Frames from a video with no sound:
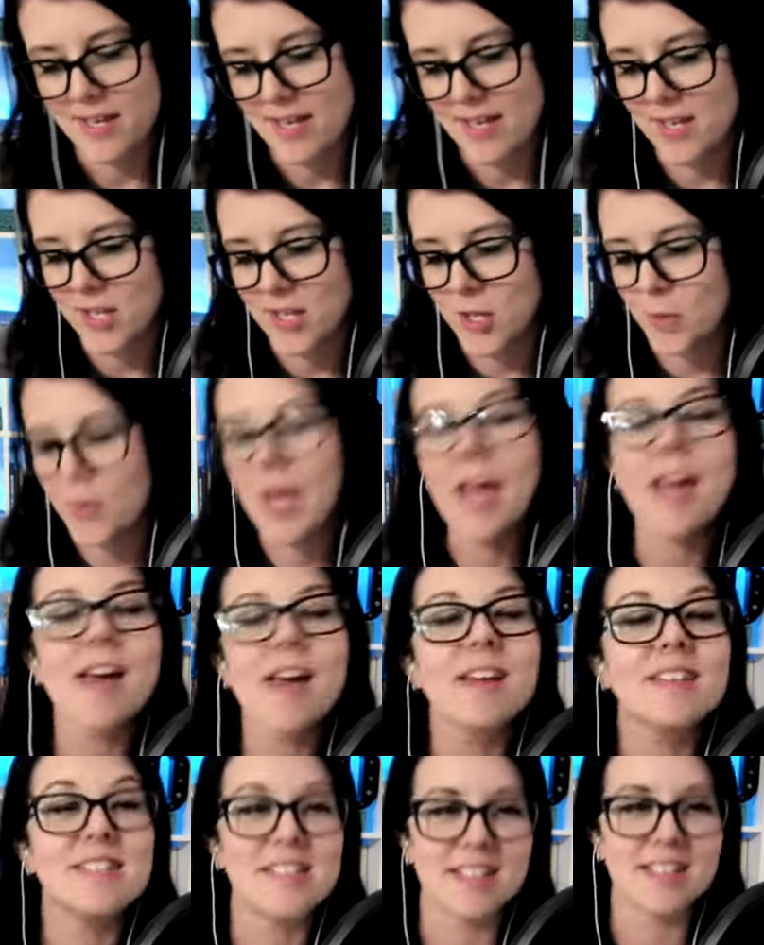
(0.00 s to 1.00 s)
you
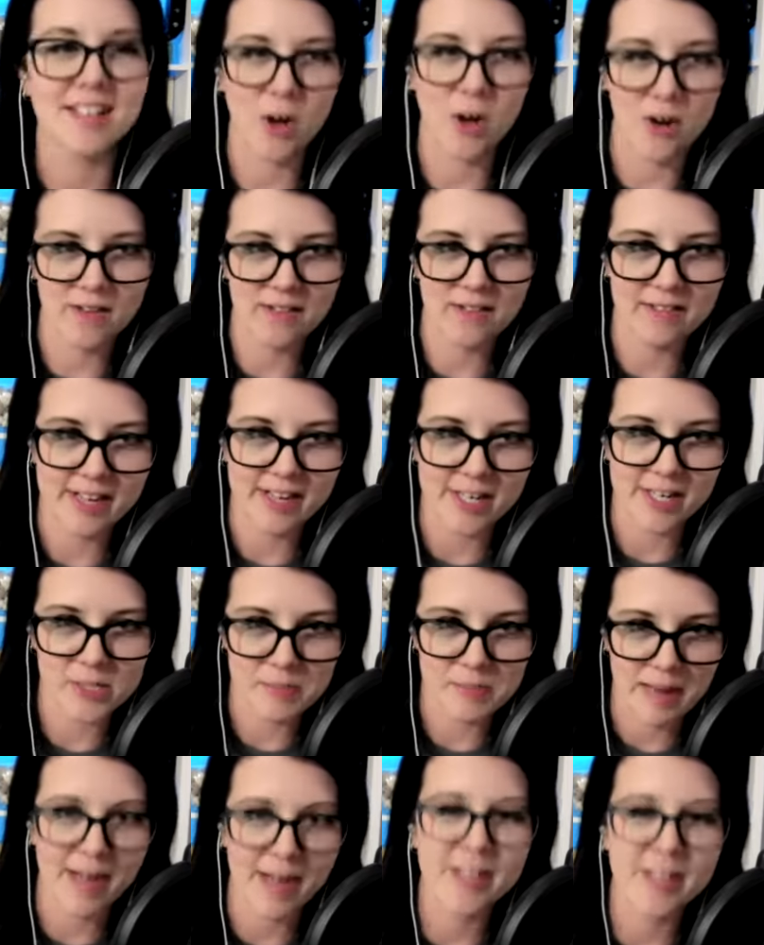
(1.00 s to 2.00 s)
can dig all the layers
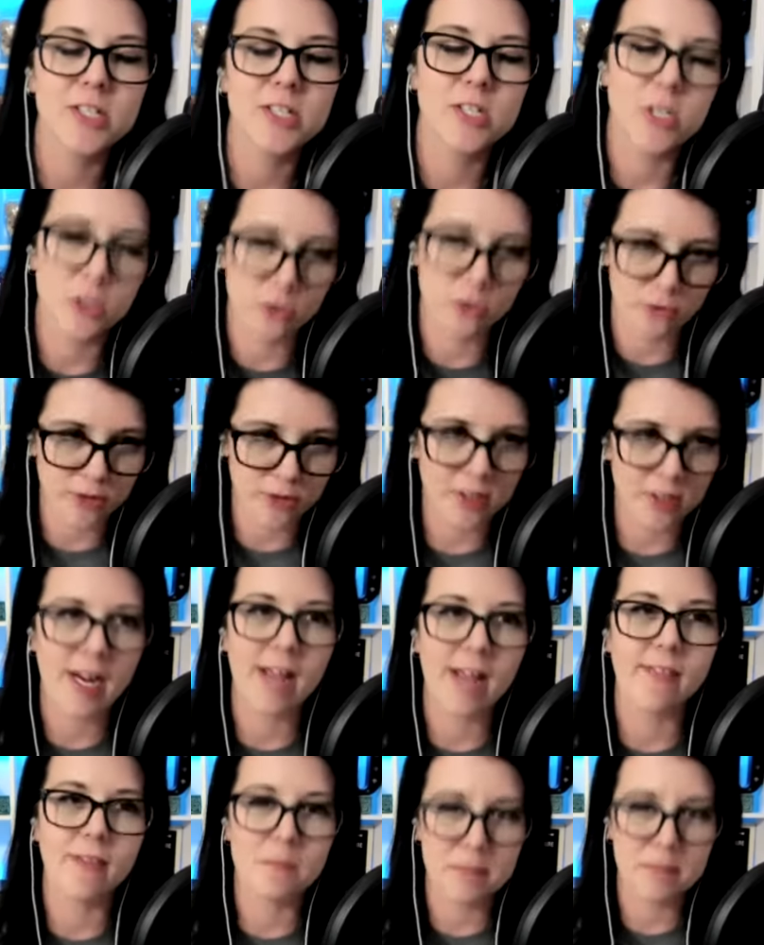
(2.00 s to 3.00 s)
back to
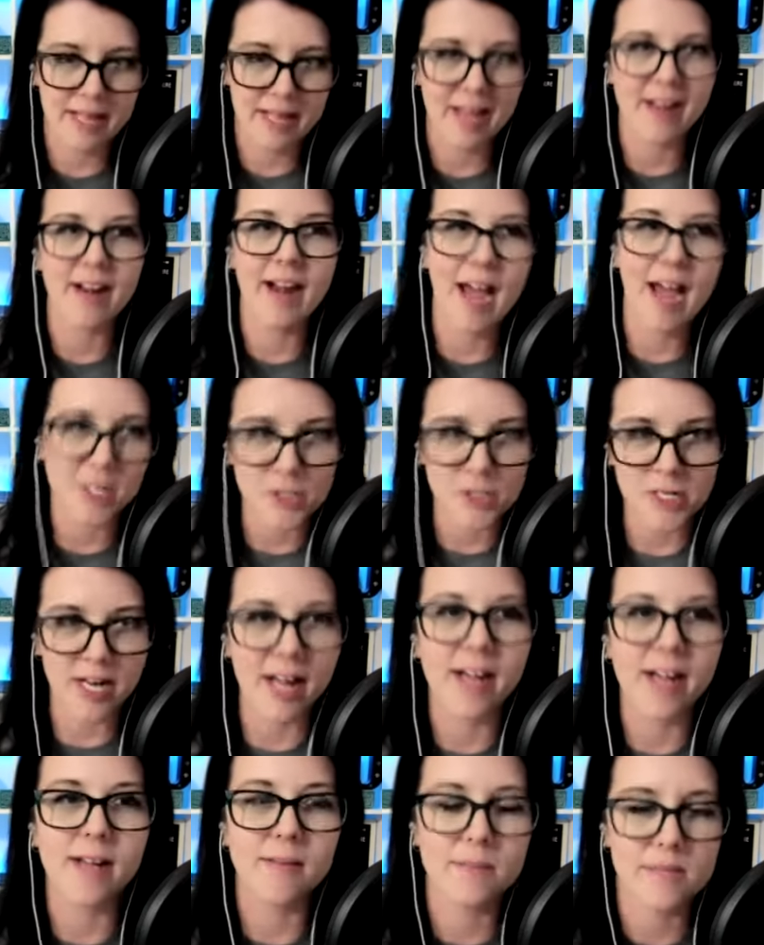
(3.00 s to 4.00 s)
create the plan and action
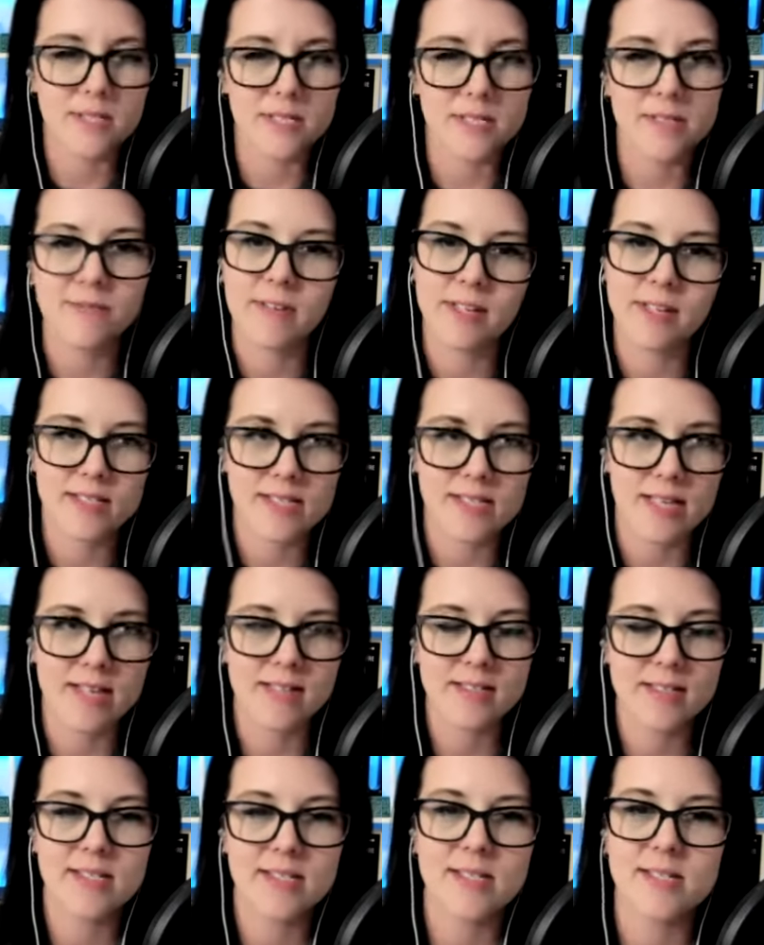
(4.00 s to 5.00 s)
items to fix
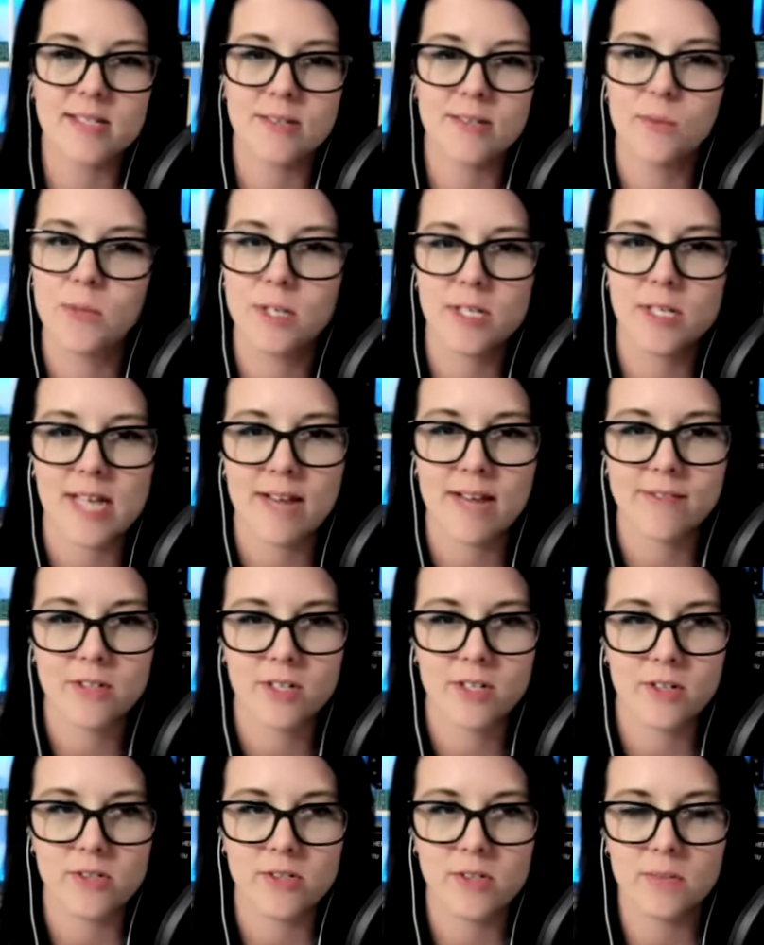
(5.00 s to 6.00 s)
things. We just have to
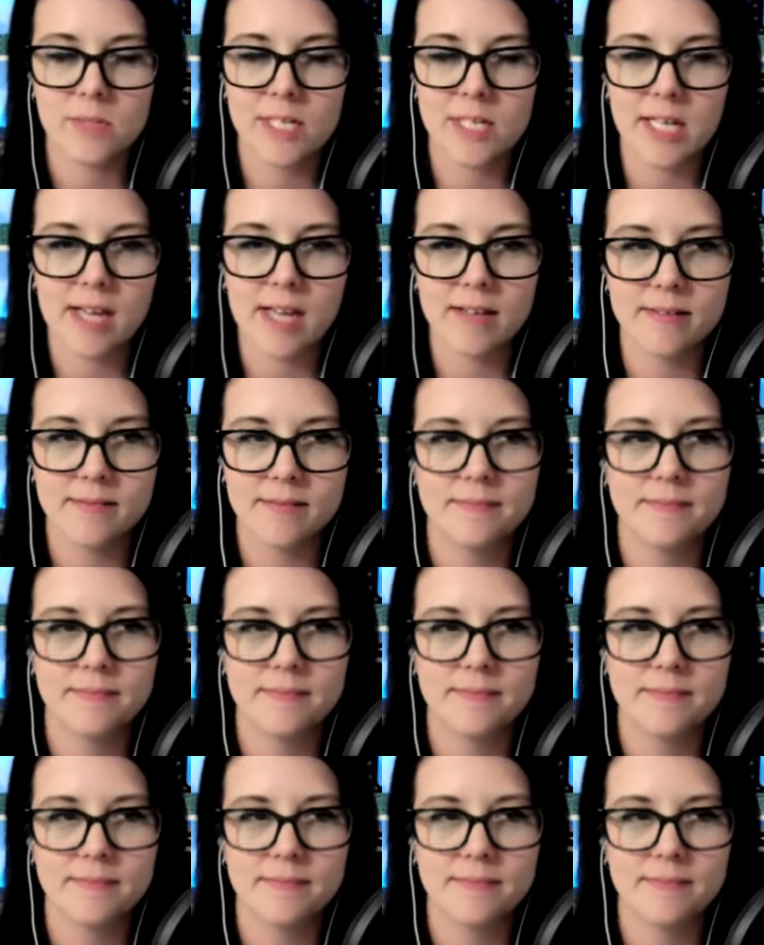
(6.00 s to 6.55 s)
do some digging.